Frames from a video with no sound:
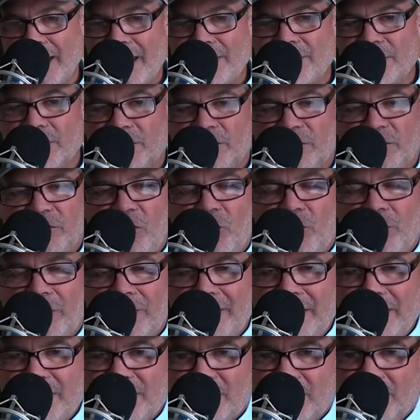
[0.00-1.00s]
and the slow
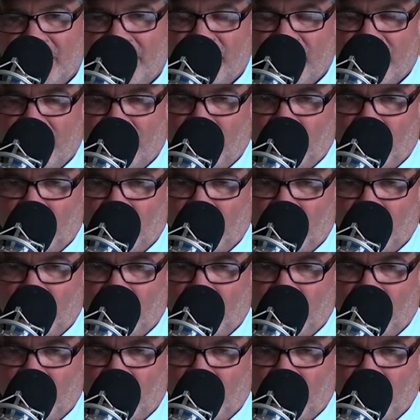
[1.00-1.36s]
releasing of the